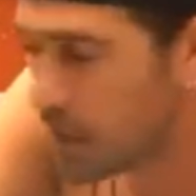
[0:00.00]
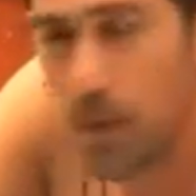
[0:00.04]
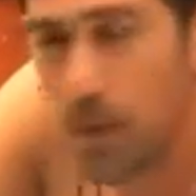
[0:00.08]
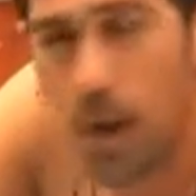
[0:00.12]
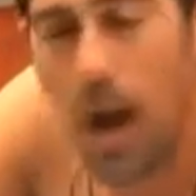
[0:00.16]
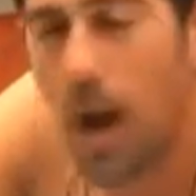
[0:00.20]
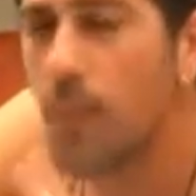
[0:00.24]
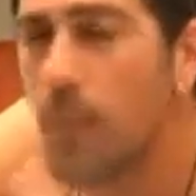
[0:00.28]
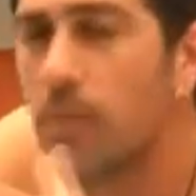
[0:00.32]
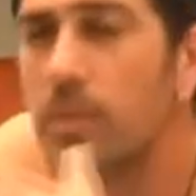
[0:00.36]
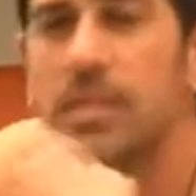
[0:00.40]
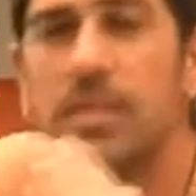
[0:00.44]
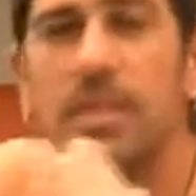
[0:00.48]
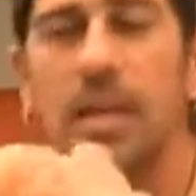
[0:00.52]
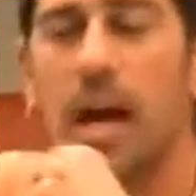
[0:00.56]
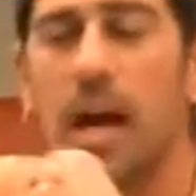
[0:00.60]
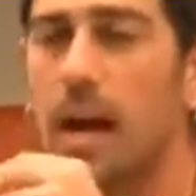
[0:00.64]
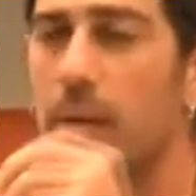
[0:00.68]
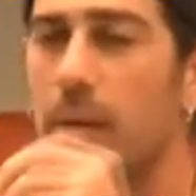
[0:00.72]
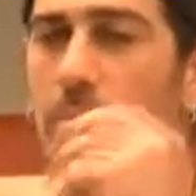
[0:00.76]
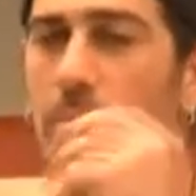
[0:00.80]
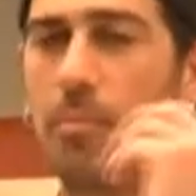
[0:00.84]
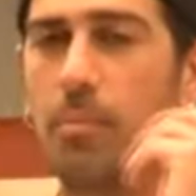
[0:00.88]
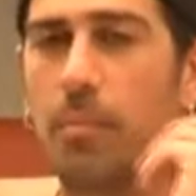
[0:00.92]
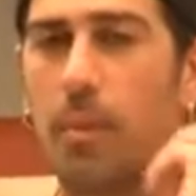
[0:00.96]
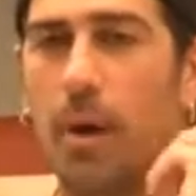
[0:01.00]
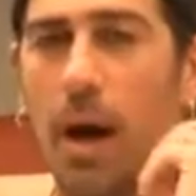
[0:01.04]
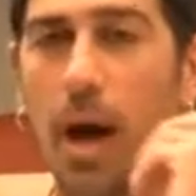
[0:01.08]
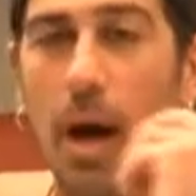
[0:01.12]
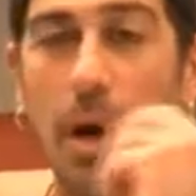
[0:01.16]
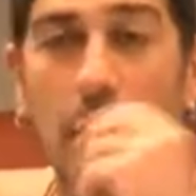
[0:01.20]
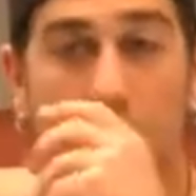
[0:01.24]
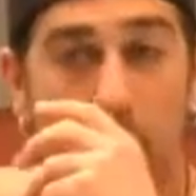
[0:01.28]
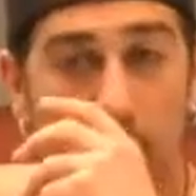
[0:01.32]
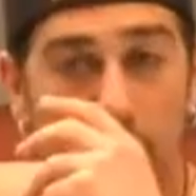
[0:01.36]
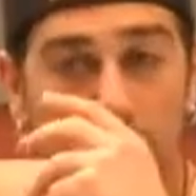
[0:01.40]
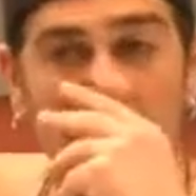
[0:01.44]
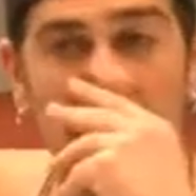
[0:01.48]
I
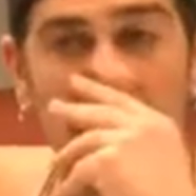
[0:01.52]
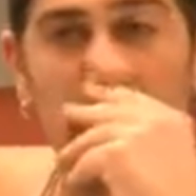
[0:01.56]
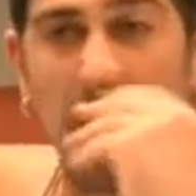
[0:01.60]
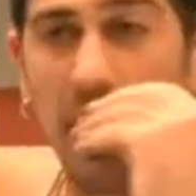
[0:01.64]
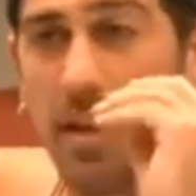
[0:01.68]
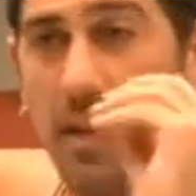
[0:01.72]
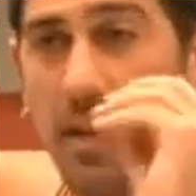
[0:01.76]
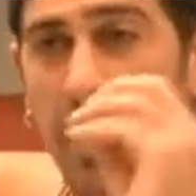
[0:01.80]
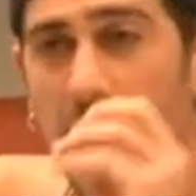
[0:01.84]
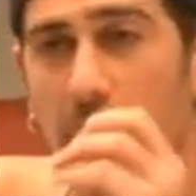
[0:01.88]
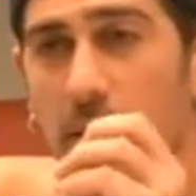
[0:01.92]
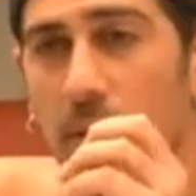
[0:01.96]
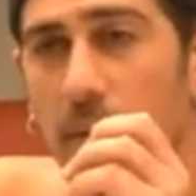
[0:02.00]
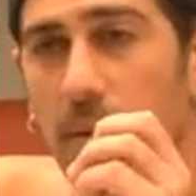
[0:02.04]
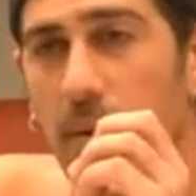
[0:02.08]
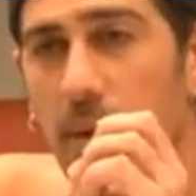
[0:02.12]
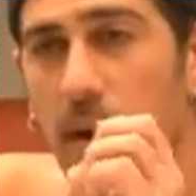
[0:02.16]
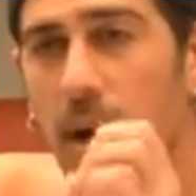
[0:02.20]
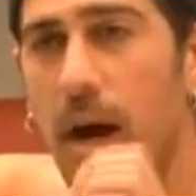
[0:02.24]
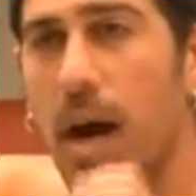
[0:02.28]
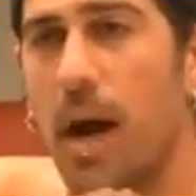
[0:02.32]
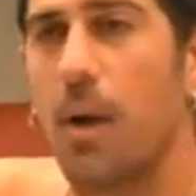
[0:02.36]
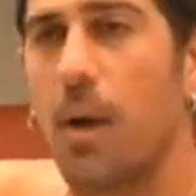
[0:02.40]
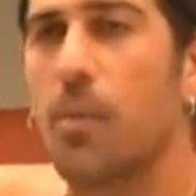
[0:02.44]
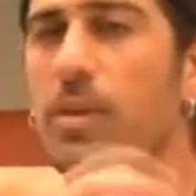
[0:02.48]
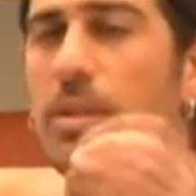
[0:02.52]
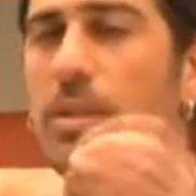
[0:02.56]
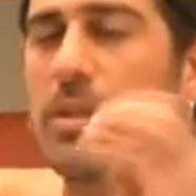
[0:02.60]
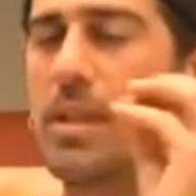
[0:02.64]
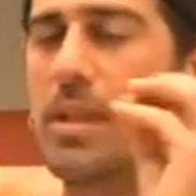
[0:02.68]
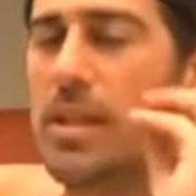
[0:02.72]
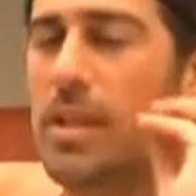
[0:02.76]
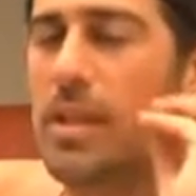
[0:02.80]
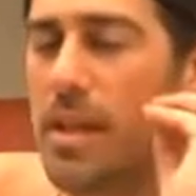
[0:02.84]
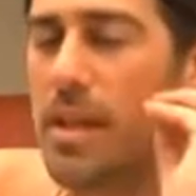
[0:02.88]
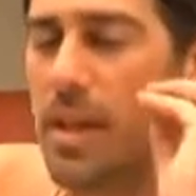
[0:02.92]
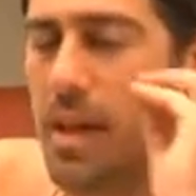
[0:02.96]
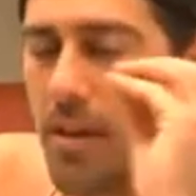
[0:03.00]
will tell you right now, I was
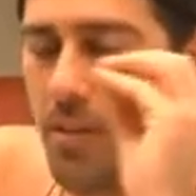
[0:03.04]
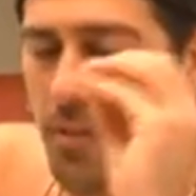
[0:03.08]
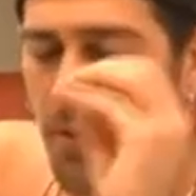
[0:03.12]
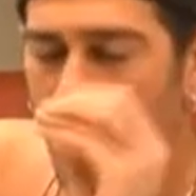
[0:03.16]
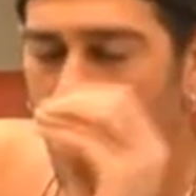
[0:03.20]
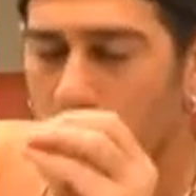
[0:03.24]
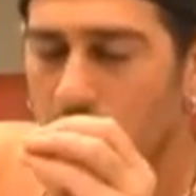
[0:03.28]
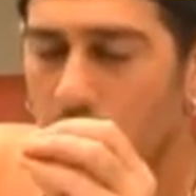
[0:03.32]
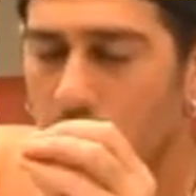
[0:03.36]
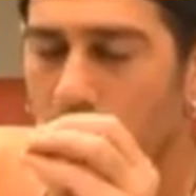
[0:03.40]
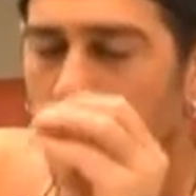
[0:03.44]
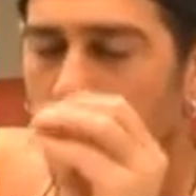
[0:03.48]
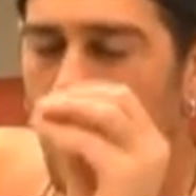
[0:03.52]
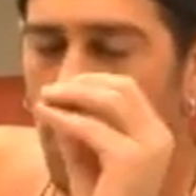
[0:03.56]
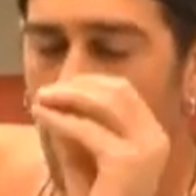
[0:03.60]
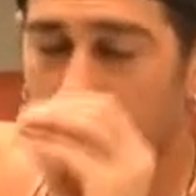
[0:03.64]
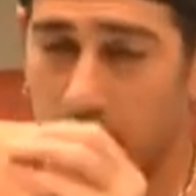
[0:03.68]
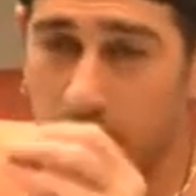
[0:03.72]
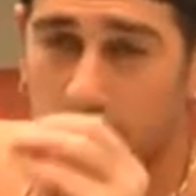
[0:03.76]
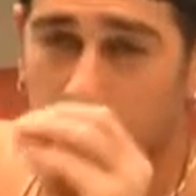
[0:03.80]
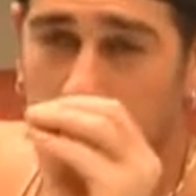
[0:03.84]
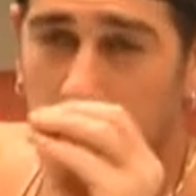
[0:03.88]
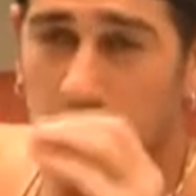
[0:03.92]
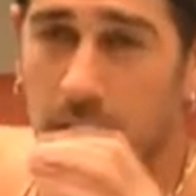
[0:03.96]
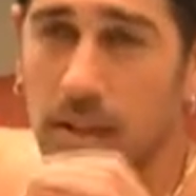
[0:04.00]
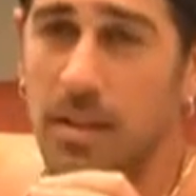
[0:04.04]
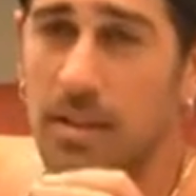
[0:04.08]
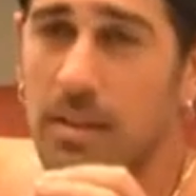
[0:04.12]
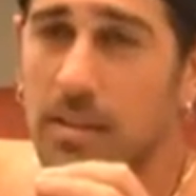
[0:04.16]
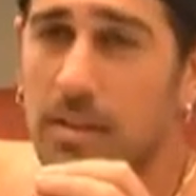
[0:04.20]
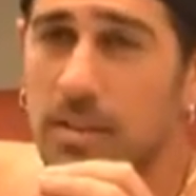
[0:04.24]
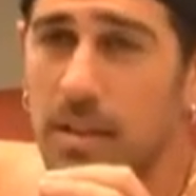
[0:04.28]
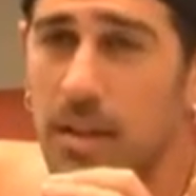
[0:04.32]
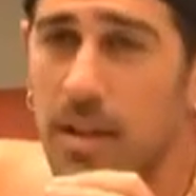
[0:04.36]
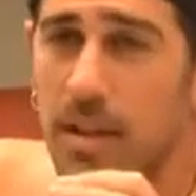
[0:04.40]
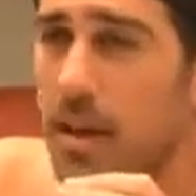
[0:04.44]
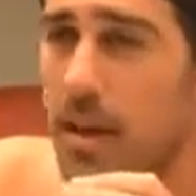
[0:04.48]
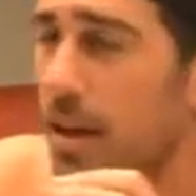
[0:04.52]
never working with Dallas.
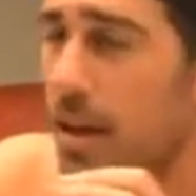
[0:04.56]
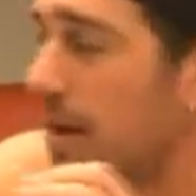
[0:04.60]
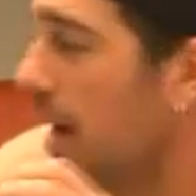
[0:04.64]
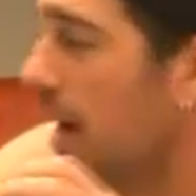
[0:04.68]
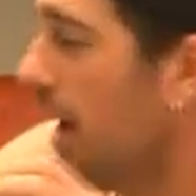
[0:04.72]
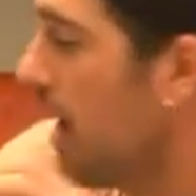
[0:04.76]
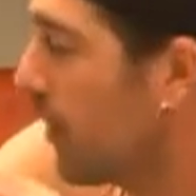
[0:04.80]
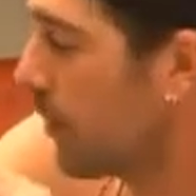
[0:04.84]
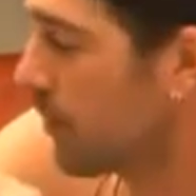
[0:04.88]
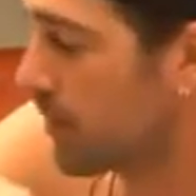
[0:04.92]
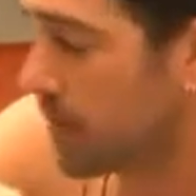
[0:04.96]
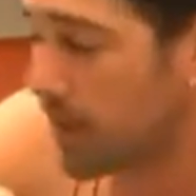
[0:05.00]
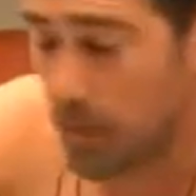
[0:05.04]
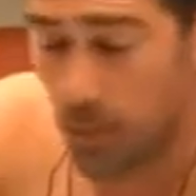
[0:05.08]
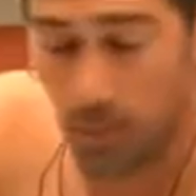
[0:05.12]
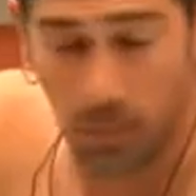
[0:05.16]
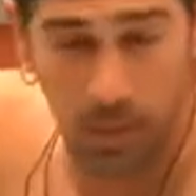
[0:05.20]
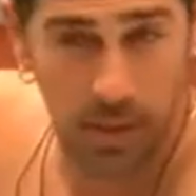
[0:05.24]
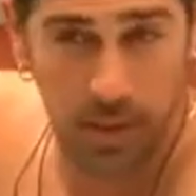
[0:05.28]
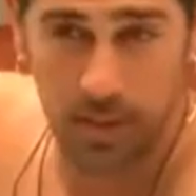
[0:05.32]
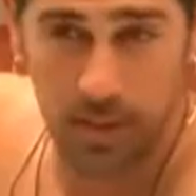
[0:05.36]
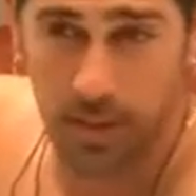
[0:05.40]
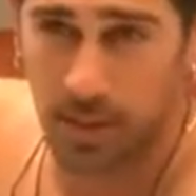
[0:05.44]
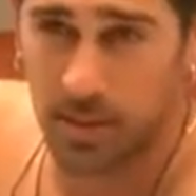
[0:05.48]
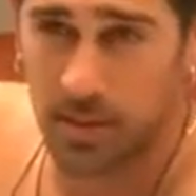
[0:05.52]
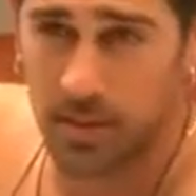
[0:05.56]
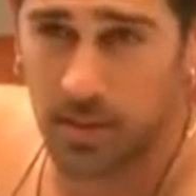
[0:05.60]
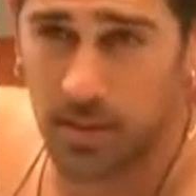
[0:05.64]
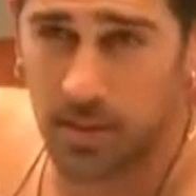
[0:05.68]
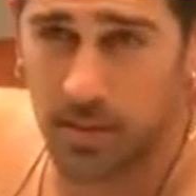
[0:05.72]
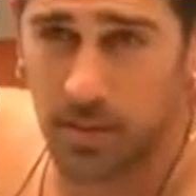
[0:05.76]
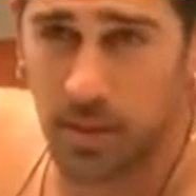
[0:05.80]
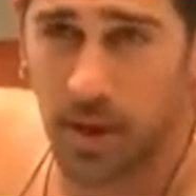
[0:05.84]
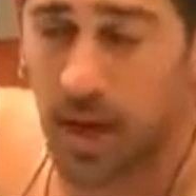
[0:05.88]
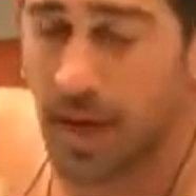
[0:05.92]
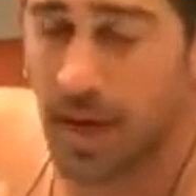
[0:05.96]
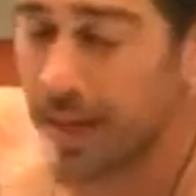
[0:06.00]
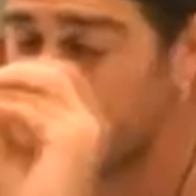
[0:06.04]
I don't care what he tells you.
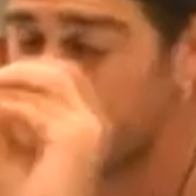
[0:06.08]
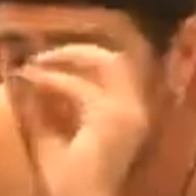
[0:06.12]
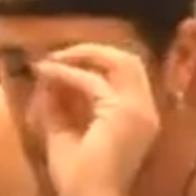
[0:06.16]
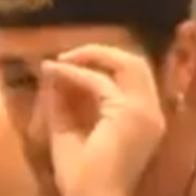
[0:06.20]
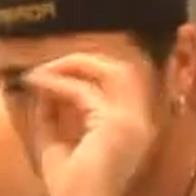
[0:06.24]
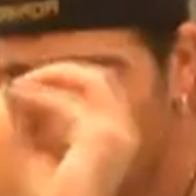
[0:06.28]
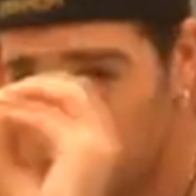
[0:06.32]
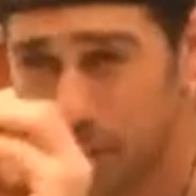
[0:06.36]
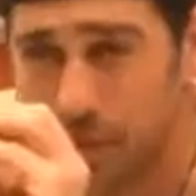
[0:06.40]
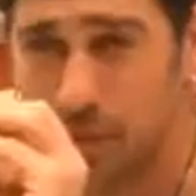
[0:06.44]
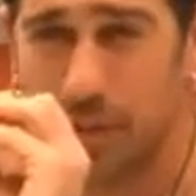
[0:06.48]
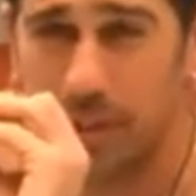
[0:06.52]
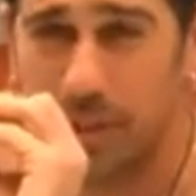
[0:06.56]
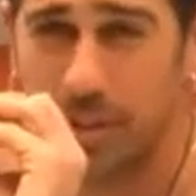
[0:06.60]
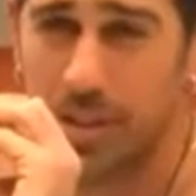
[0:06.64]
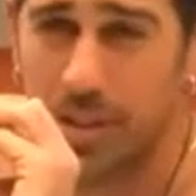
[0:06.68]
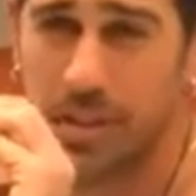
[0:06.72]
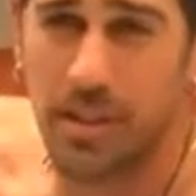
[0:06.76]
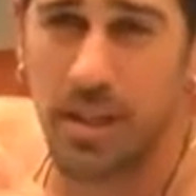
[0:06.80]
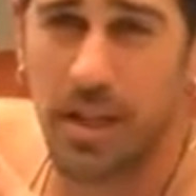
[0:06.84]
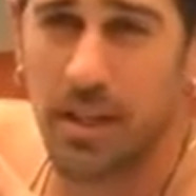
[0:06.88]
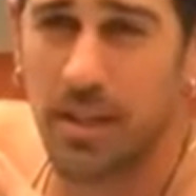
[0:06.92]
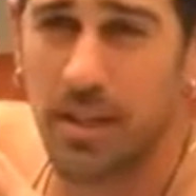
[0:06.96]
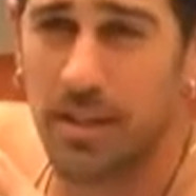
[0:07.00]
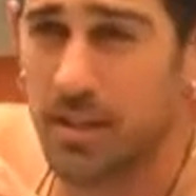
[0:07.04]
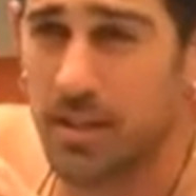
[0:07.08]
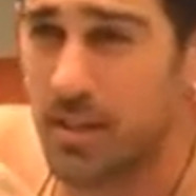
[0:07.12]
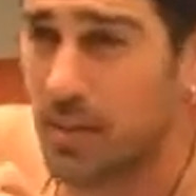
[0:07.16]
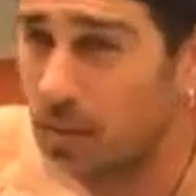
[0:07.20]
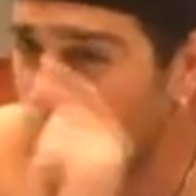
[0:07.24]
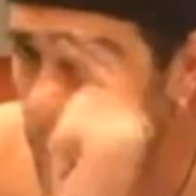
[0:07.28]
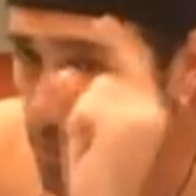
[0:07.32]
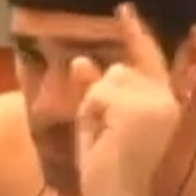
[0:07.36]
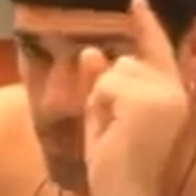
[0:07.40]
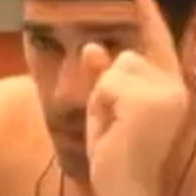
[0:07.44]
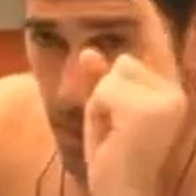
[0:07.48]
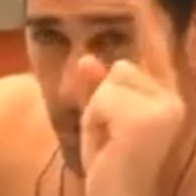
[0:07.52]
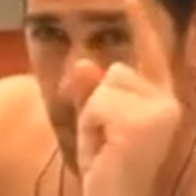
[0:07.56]
I never trusted Dallas
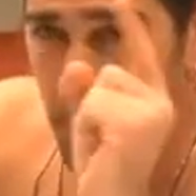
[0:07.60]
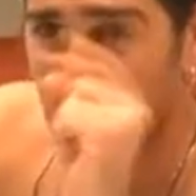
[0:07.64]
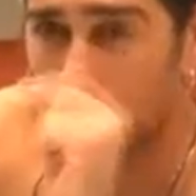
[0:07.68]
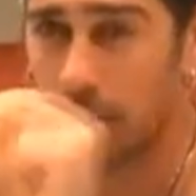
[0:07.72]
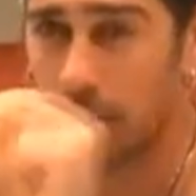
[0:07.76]
from night one.